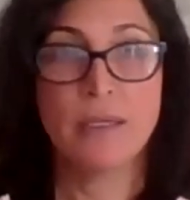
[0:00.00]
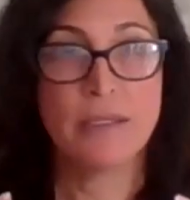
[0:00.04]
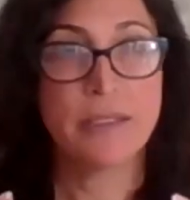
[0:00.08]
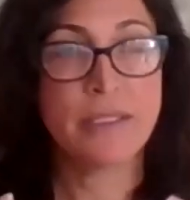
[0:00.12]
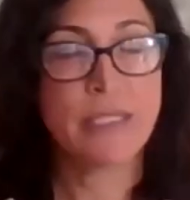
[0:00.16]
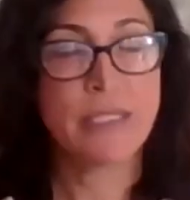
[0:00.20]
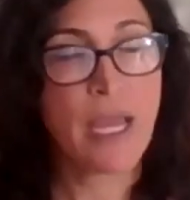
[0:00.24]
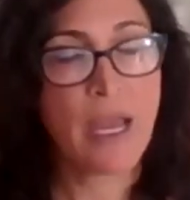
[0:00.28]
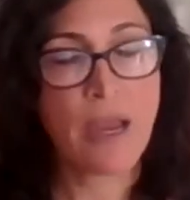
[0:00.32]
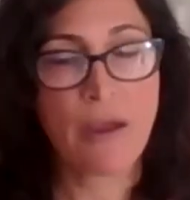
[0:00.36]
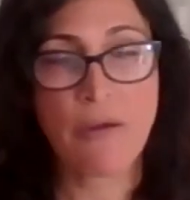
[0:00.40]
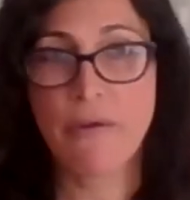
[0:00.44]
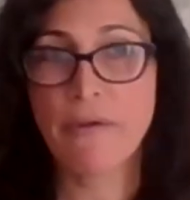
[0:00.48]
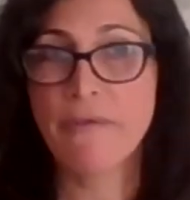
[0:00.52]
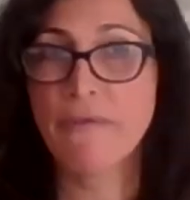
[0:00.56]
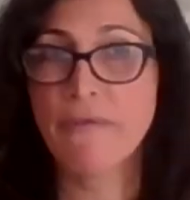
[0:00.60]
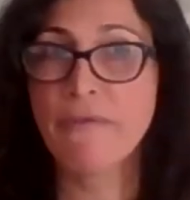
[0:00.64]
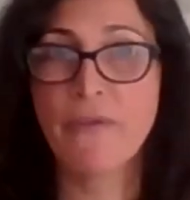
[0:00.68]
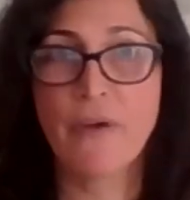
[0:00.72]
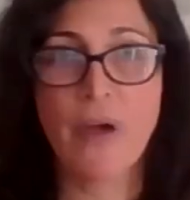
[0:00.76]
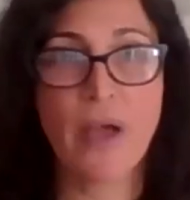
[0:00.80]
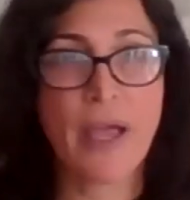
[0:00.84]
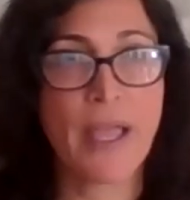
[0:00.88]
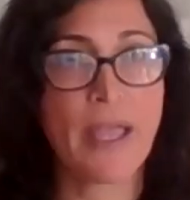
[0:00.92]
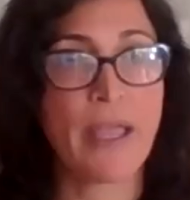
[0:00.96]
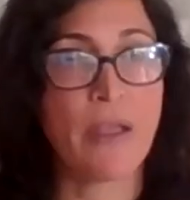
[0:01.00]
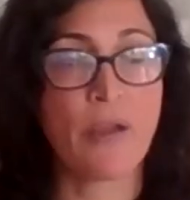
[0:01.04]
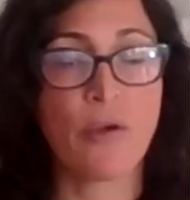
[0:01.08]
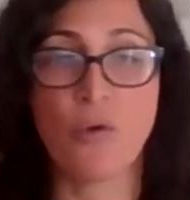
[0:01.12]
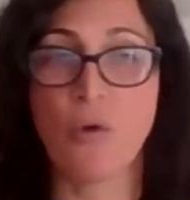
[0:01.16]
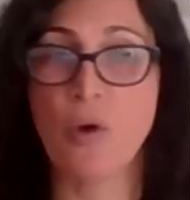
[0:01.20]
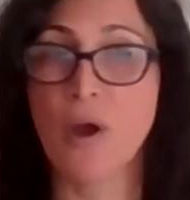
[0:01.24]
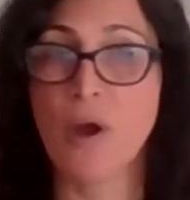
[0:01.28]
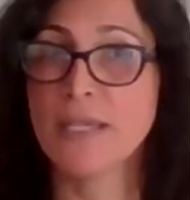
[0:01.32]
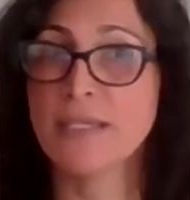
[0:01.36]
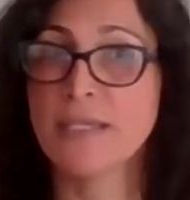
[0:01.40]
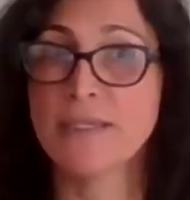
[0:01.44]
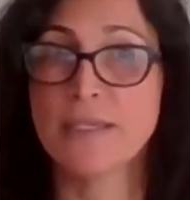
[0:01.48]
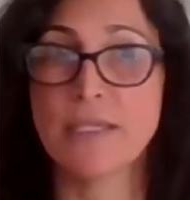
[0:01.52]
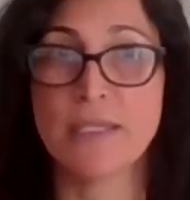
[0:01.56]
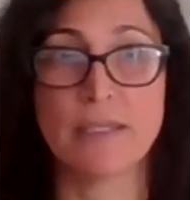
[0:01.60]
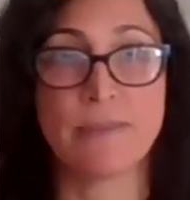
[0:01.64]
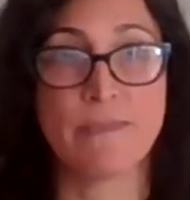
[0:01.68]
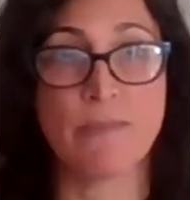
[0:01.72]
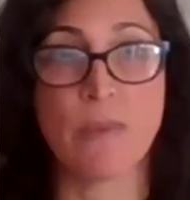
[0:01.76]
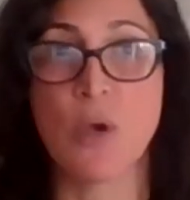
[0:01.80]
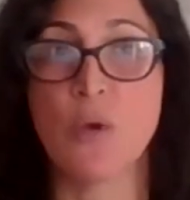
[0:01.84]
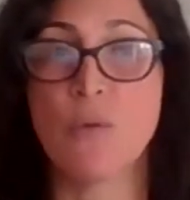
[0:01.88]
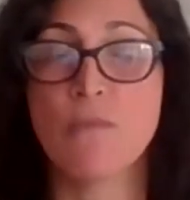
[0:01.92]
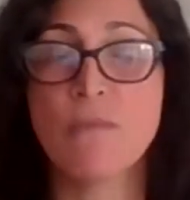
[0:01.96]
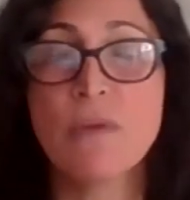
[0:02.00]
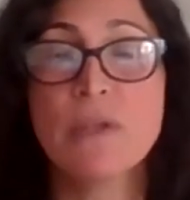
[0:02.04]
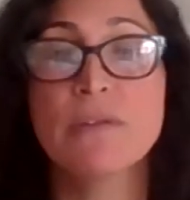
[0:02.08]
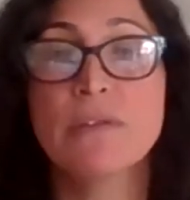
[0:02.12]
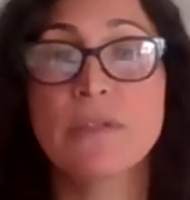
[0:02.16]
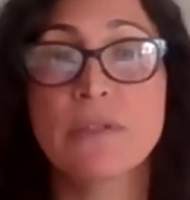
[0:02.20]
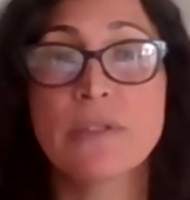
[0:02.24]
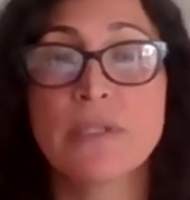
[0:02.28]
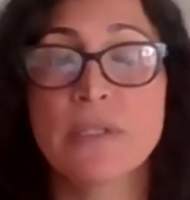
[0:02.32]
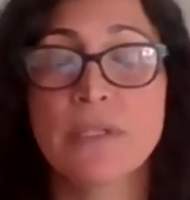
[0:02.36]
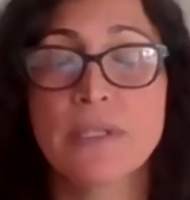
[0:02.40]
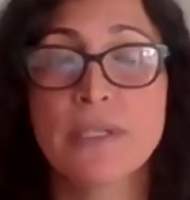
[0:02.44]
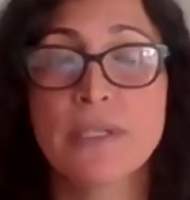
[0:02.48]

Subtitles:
terrifying crisis moment.